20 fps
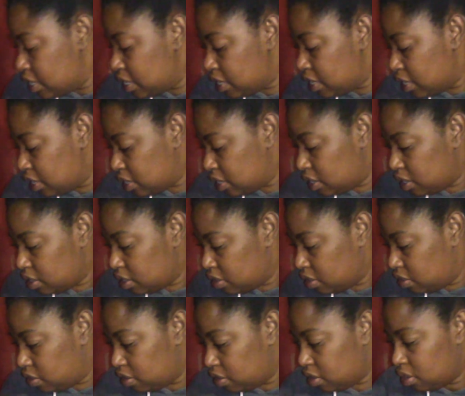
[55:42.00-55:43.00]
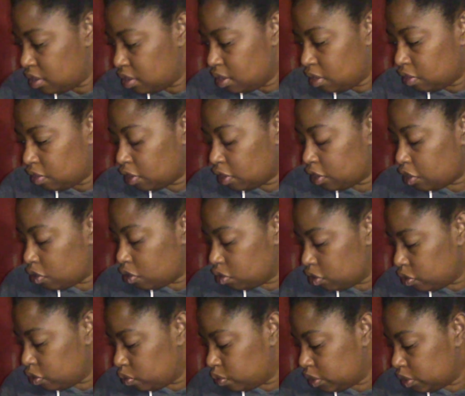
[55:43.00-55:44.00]
and the
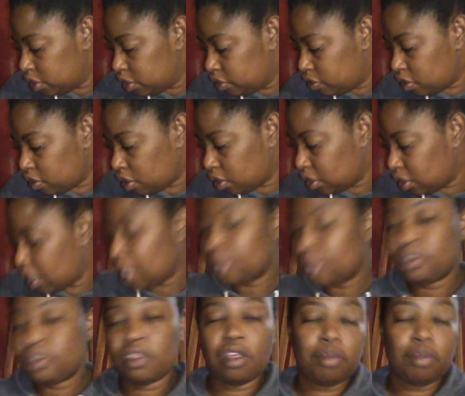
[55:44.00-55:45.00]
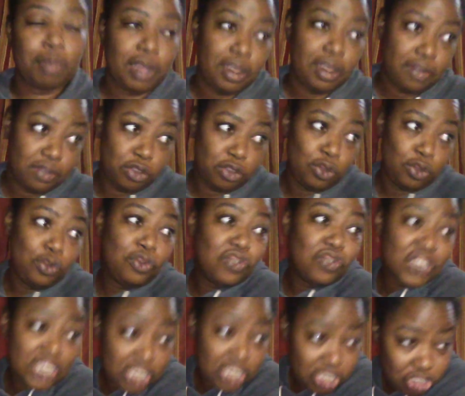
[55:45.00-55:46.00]
Lola Woods are next on my to
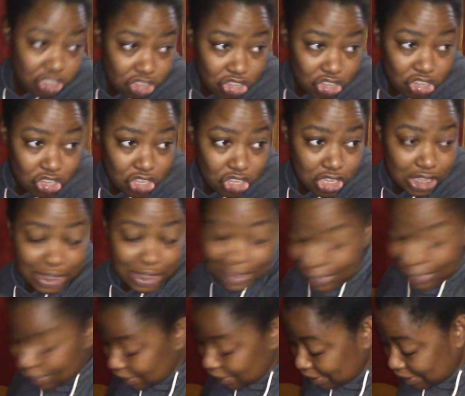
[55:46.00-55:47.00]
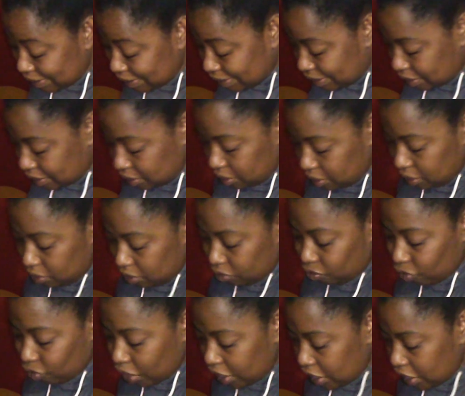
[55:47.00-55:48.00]
finish list
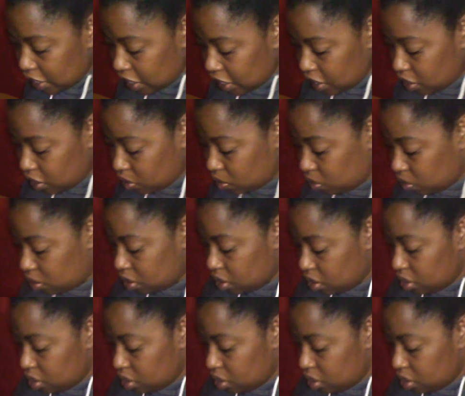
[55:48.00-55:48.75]
right now.